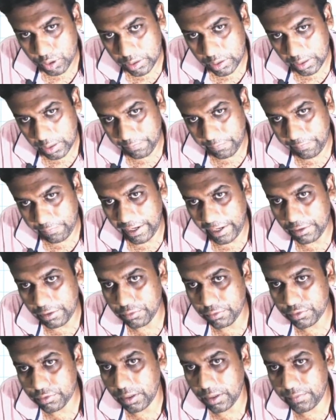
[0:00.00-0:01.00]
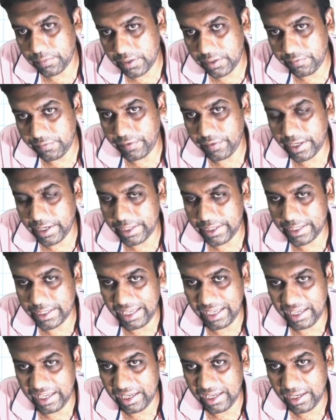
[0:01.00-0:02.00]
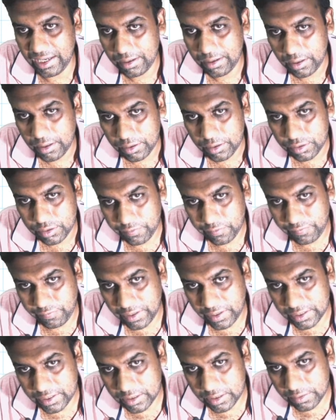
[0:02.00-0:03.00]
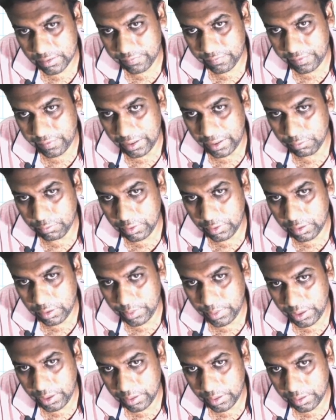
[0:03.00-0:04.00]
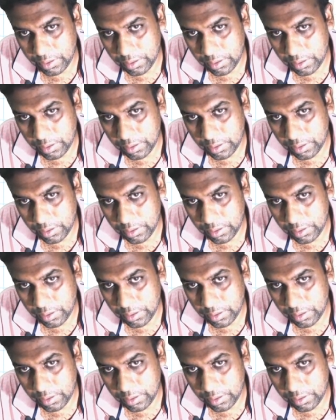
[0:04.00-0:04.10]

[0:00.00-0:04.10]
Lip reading: the values of different k, so first value will be